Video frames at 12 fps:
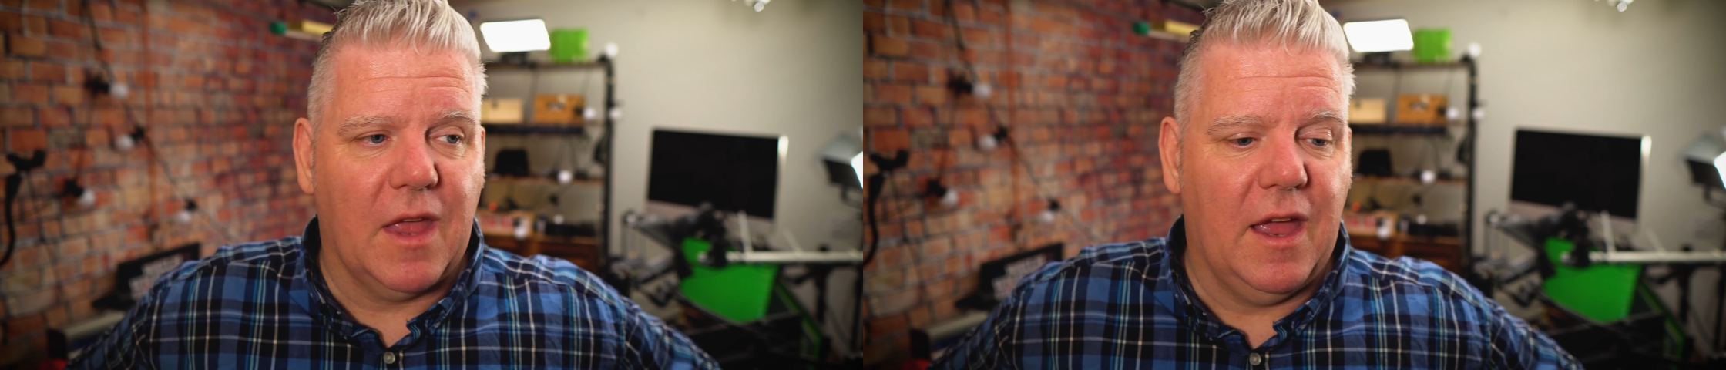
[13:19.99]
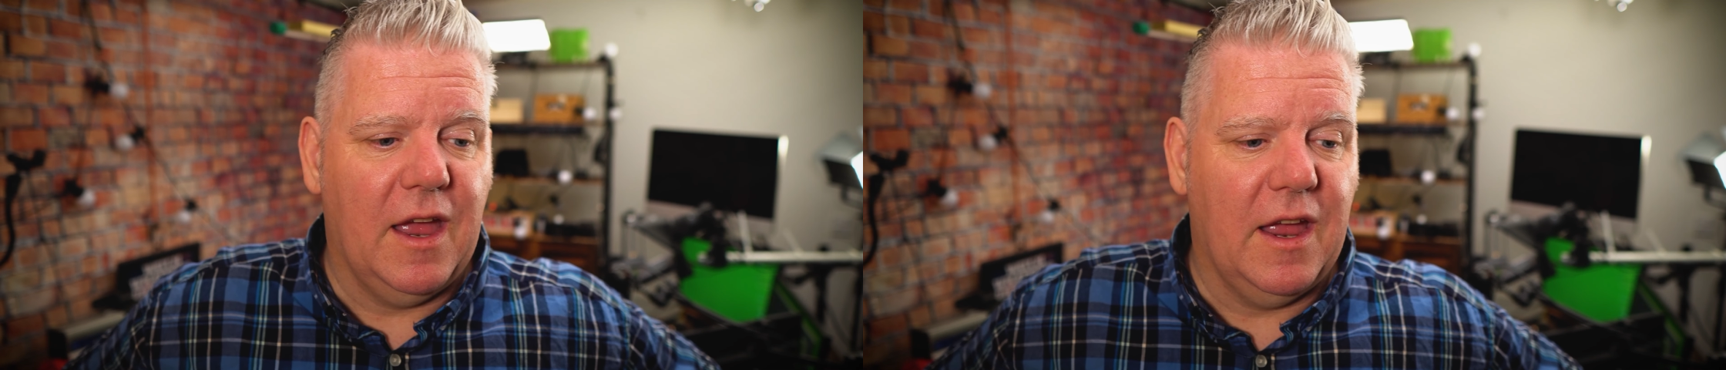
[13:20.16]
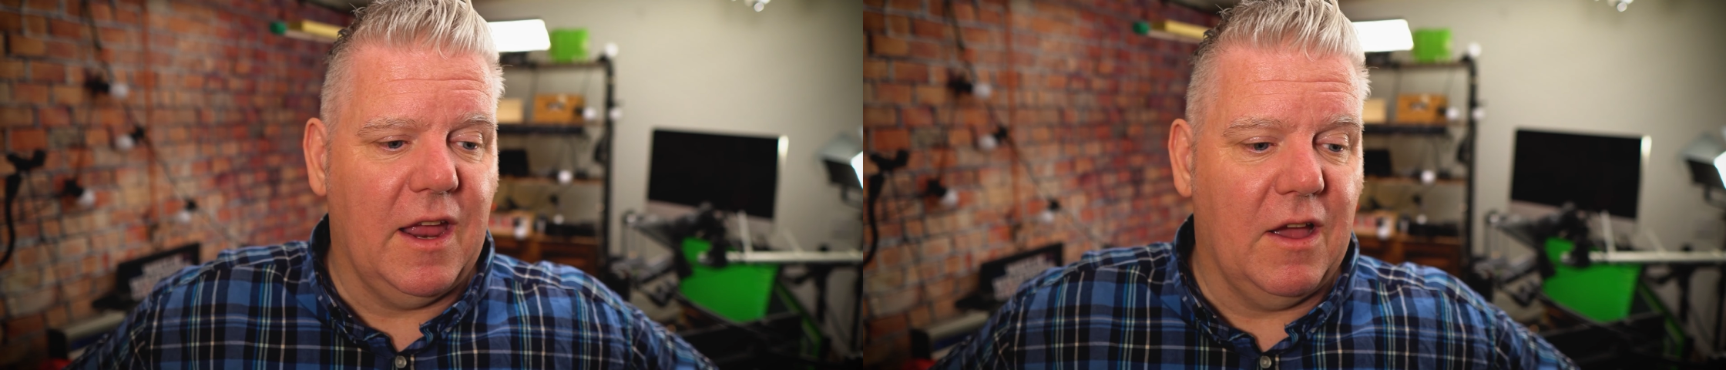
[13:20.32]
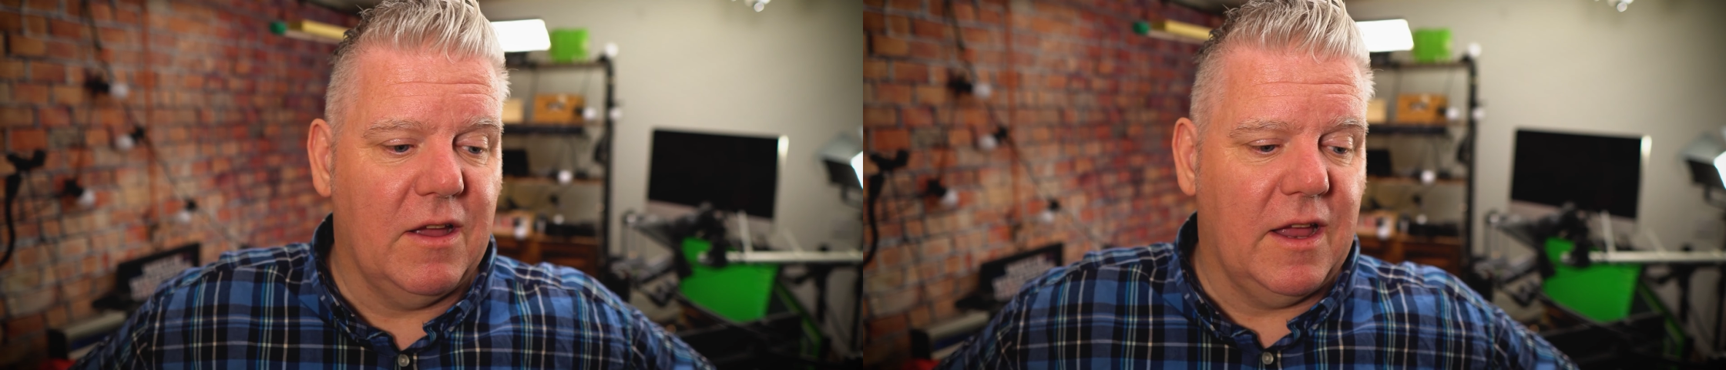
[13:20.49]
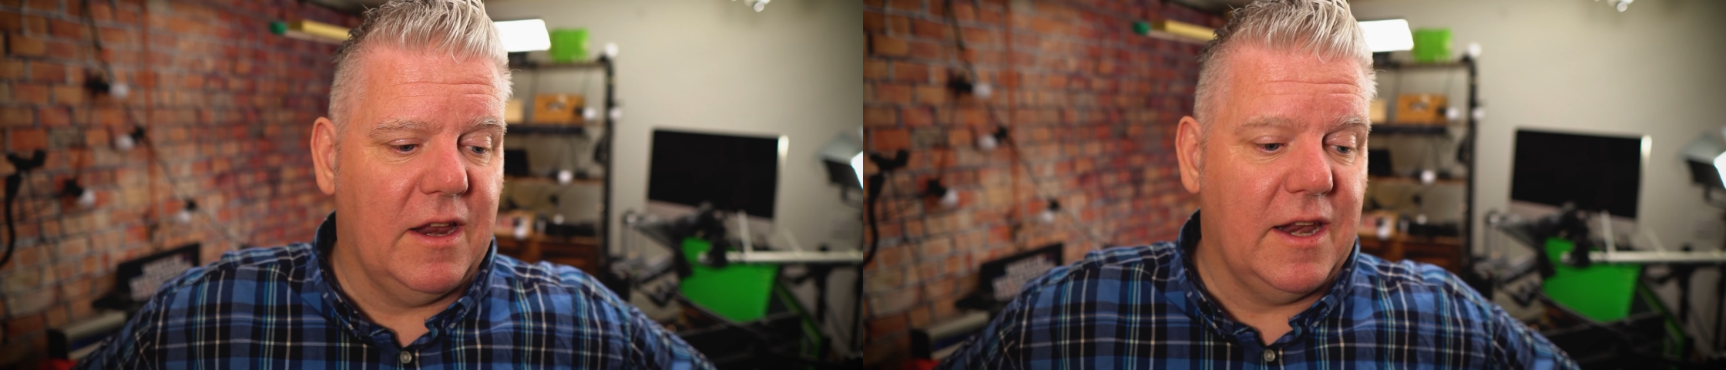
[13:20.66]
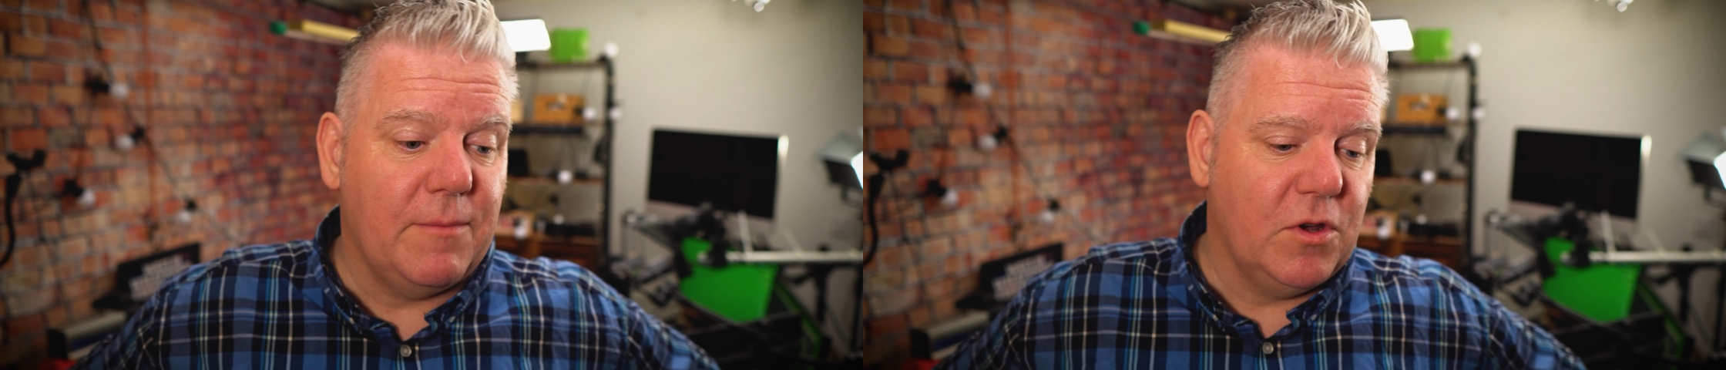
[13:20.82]
Uh,
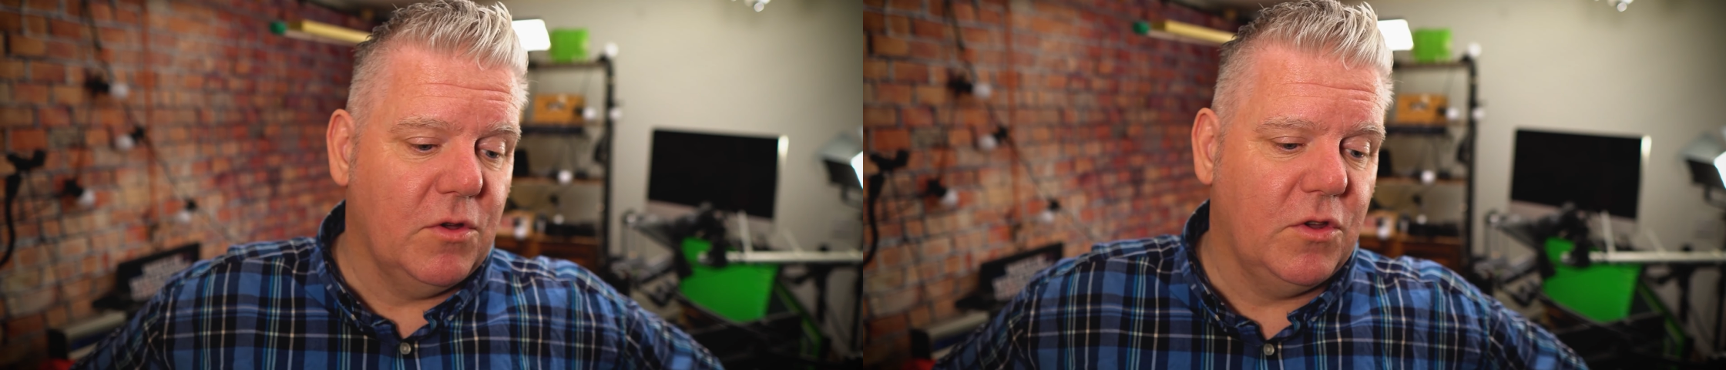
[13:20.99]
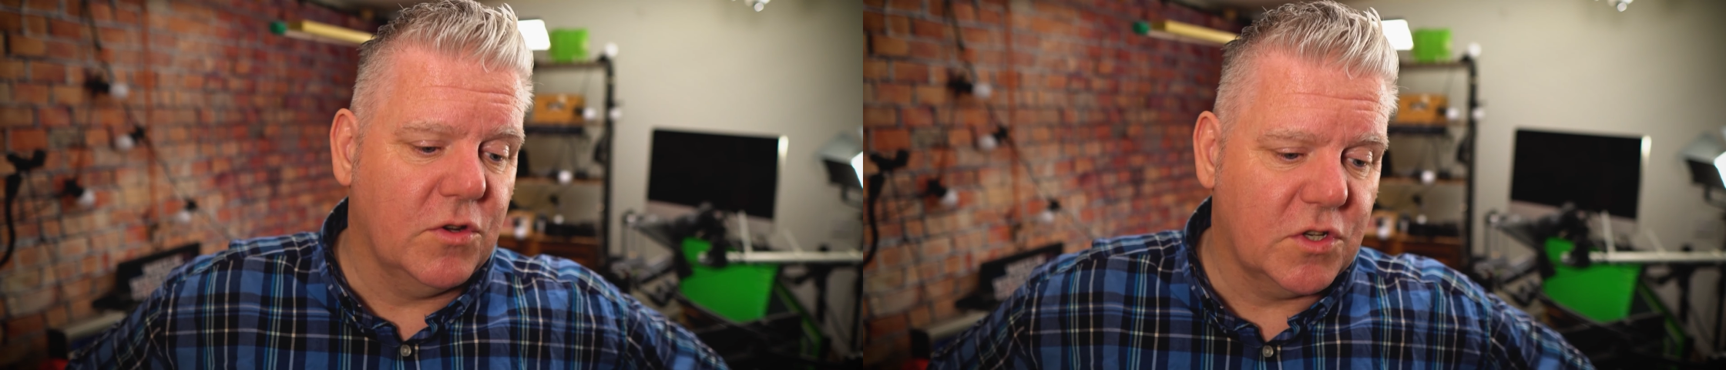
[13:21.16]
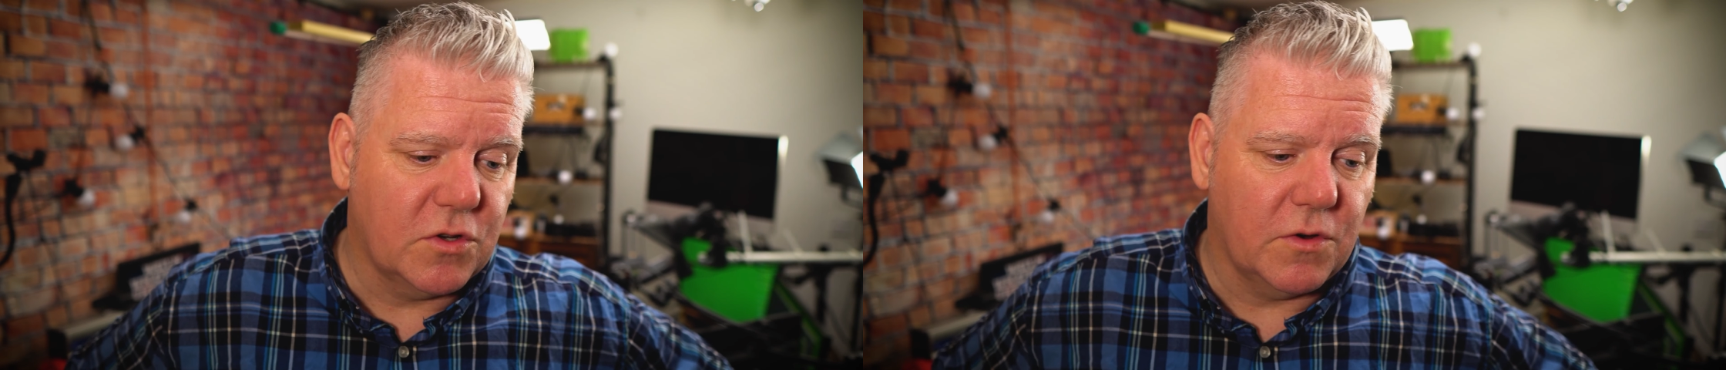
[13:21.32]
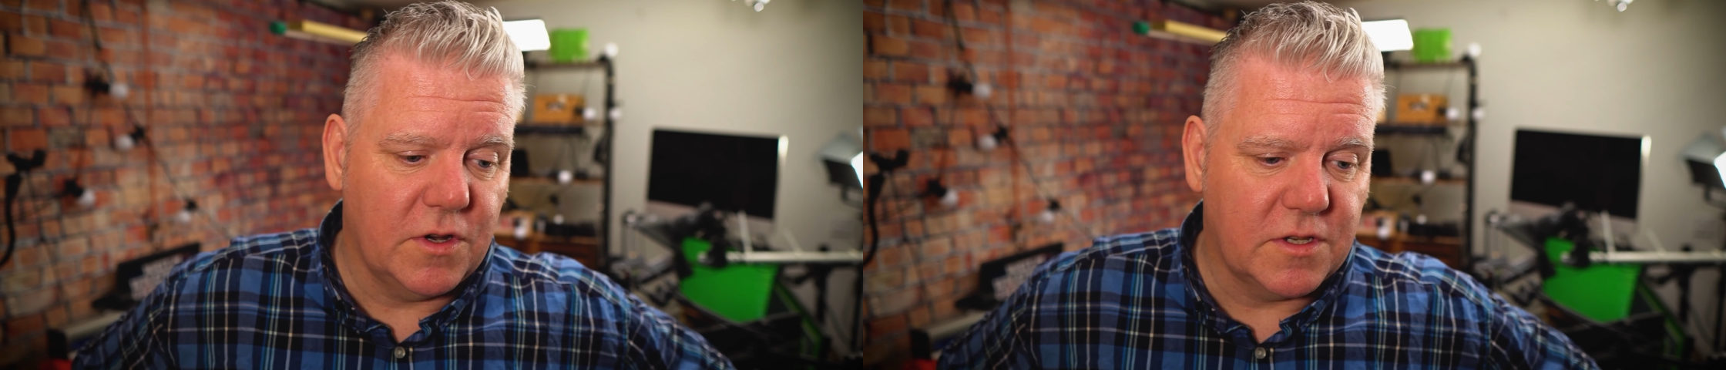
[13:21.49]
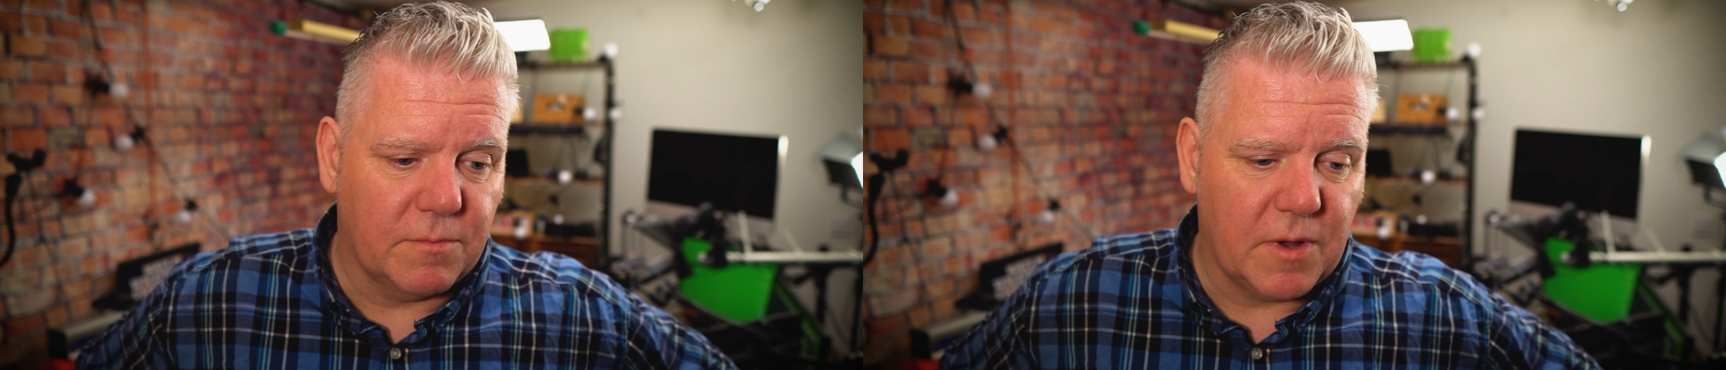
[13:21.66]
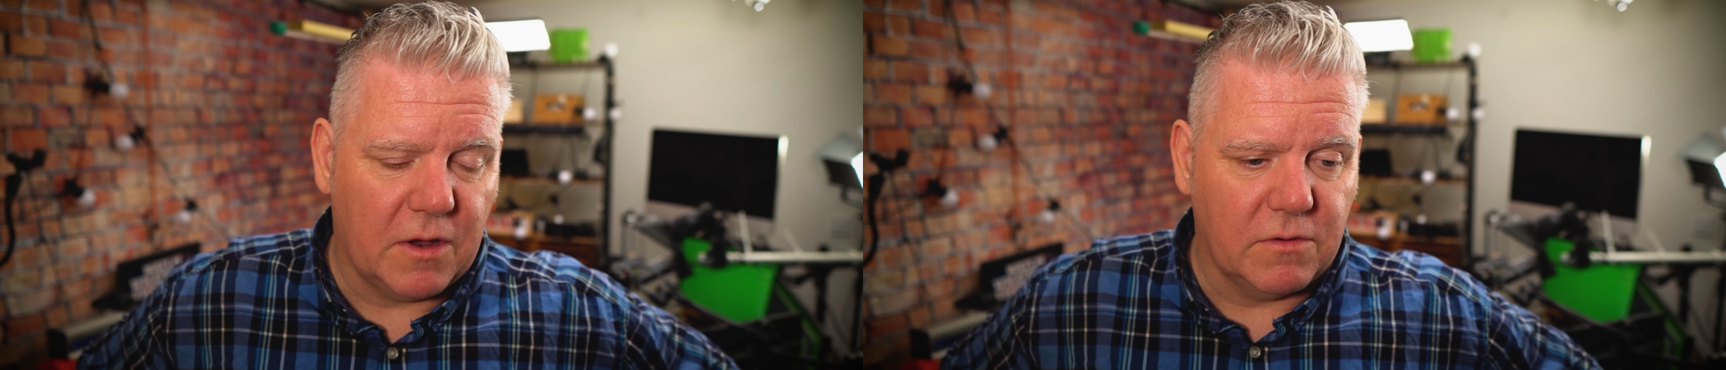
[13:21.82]
let me know your stories
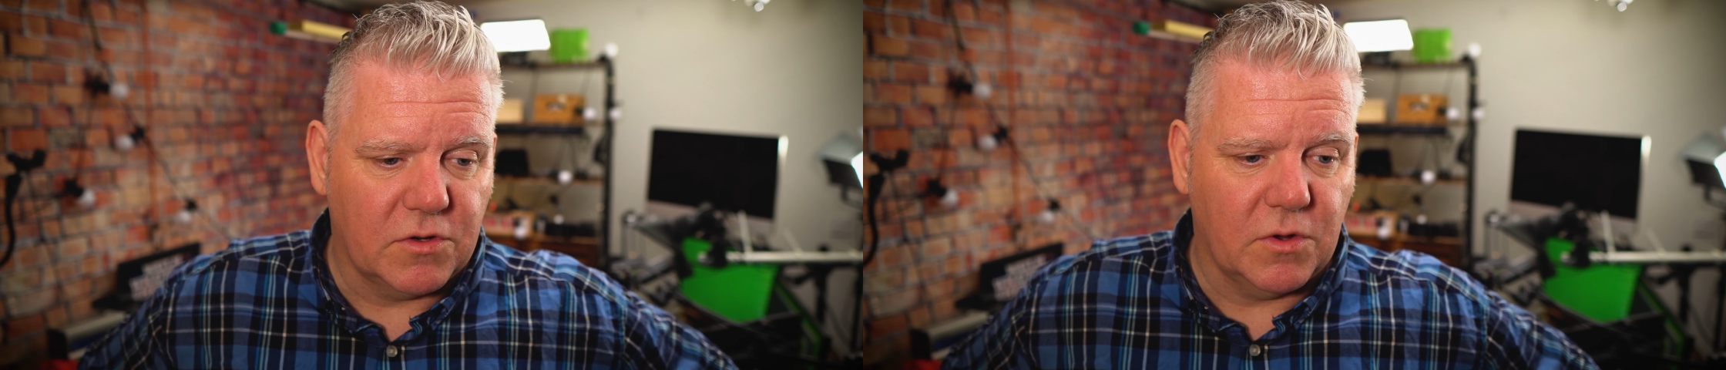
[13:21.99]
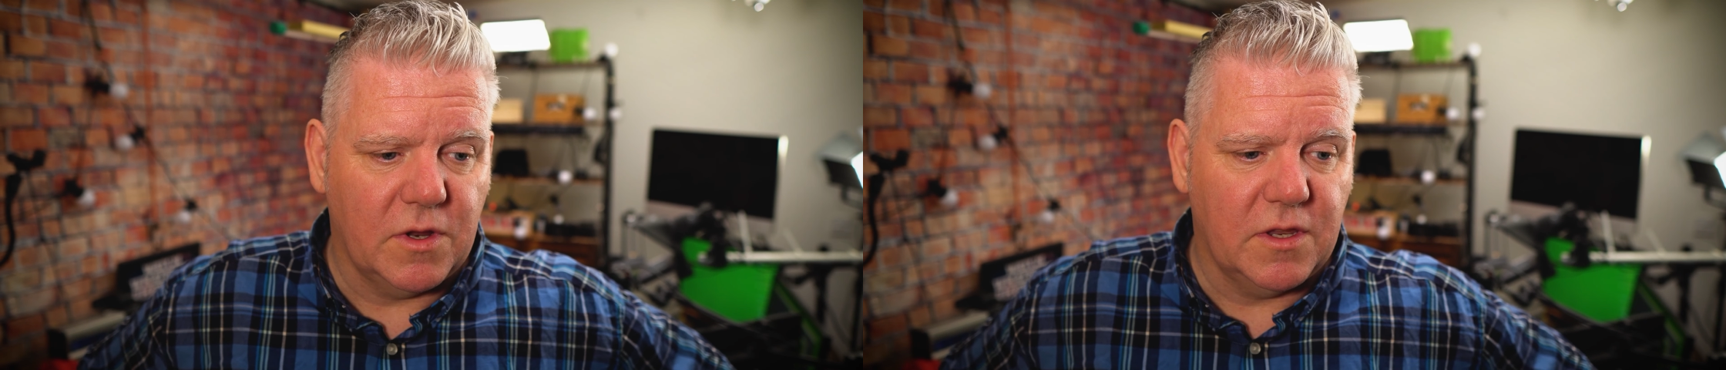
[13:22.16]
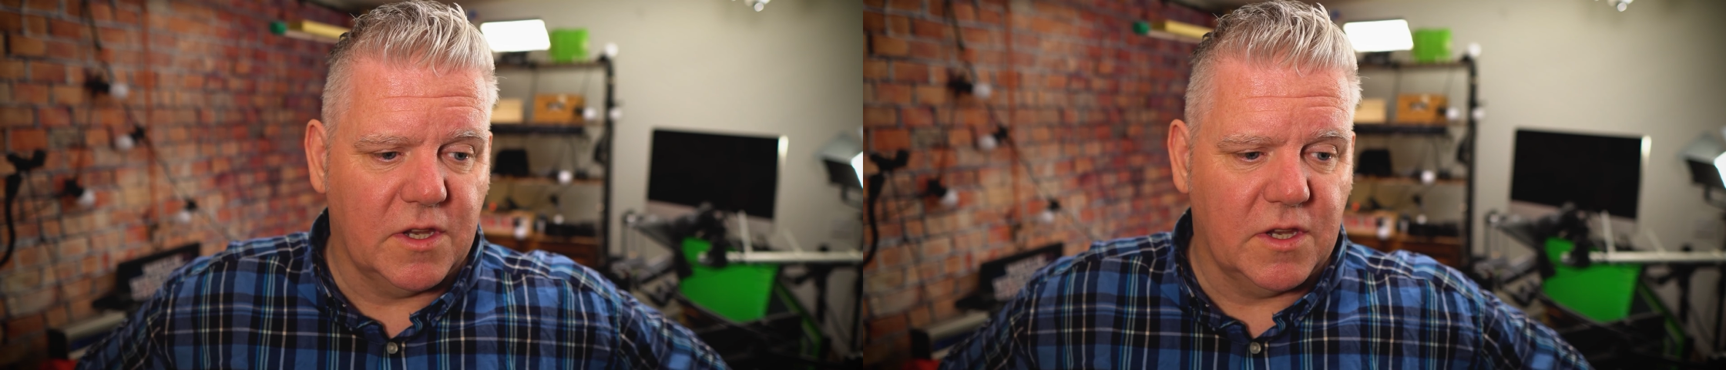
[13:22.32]
about doing